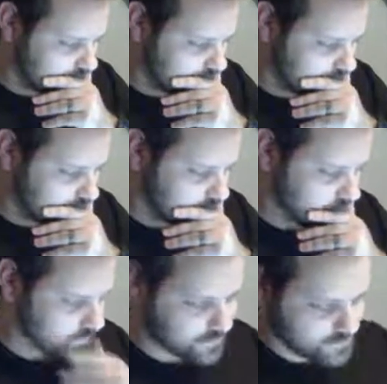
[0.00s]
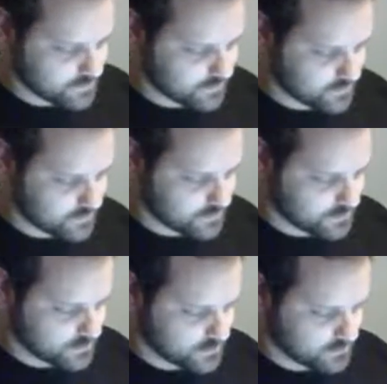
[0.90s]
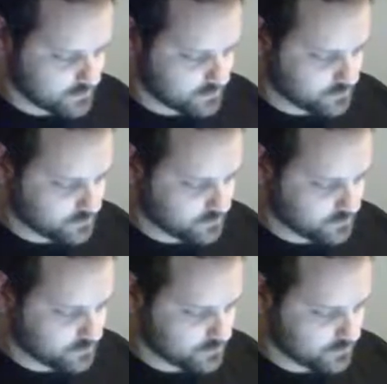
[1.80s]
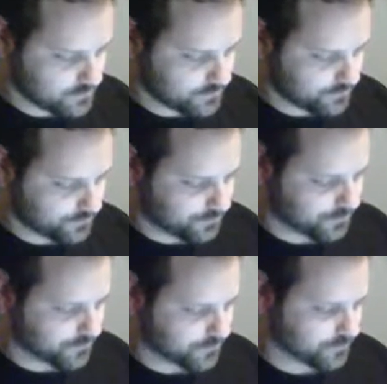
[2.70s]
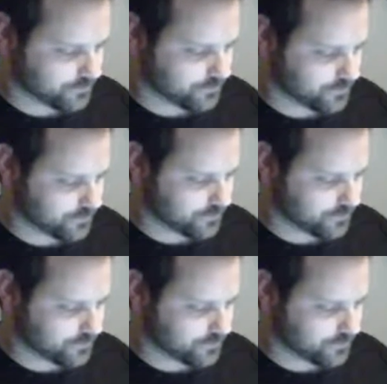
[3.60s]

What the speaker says: The person shown says nothing.